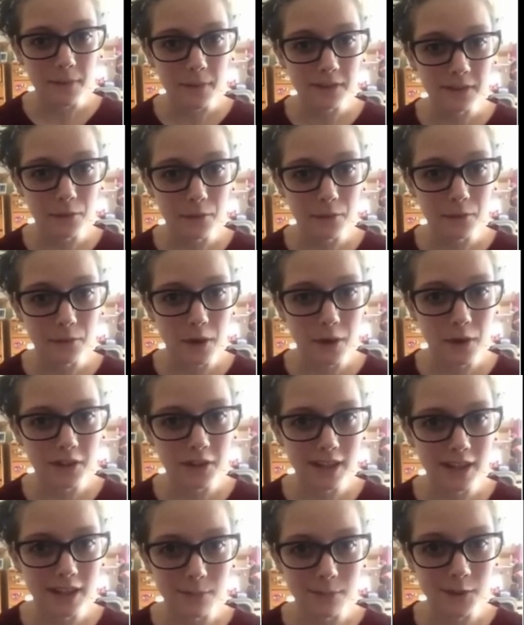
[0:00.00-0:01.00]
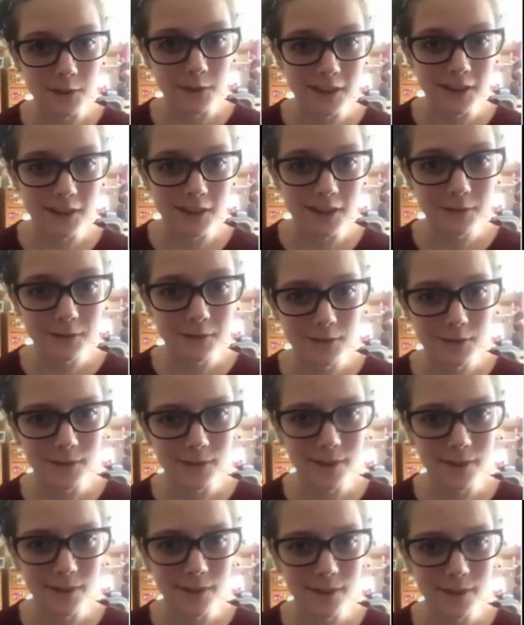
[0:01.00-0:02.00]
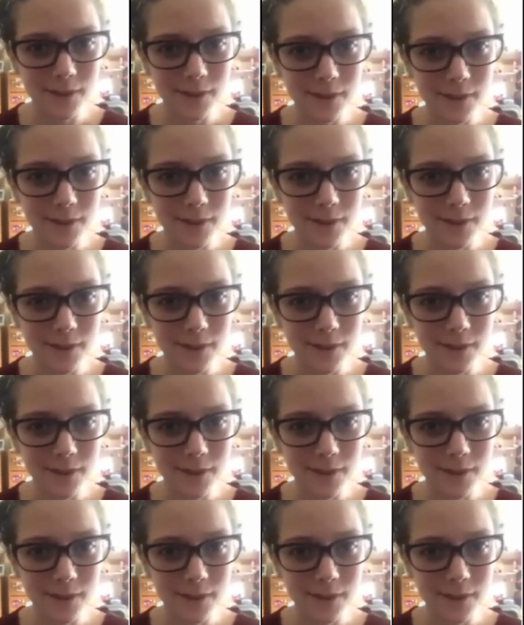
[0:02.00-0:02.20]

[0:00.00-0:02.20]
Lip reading: Thanks for watching, and I'm sorry it was so long.